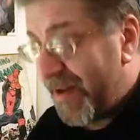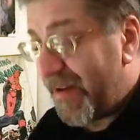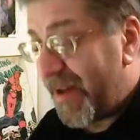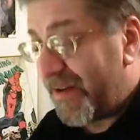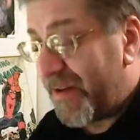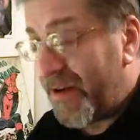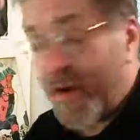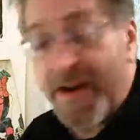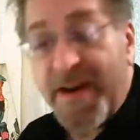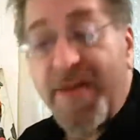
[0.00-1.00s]
I got
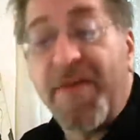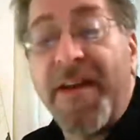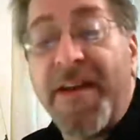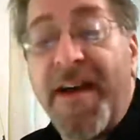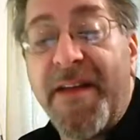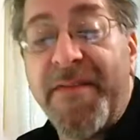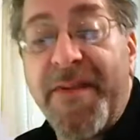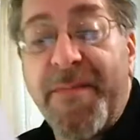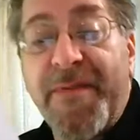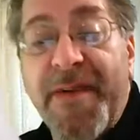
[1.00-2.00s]
an early
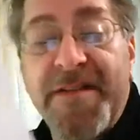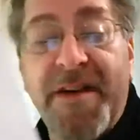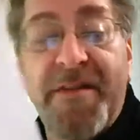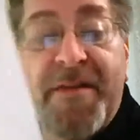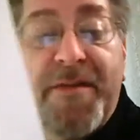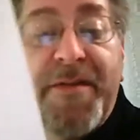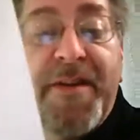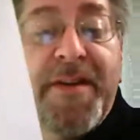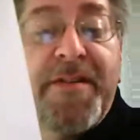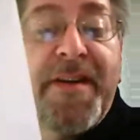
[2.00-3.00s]
concept sketch. I don't know if
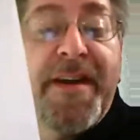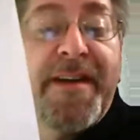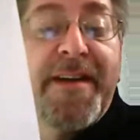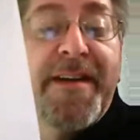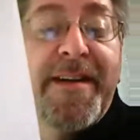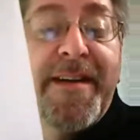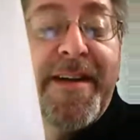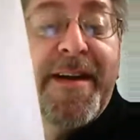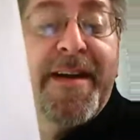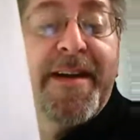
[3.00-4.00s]
you could see it
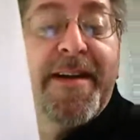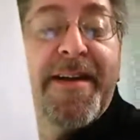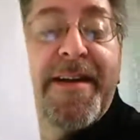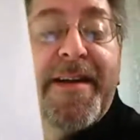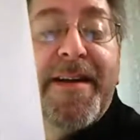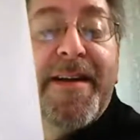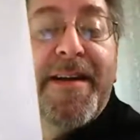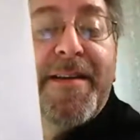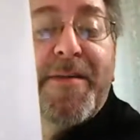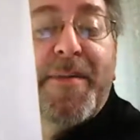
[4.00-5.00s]

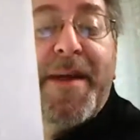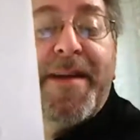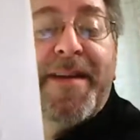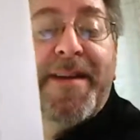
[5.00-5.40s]
a little bit.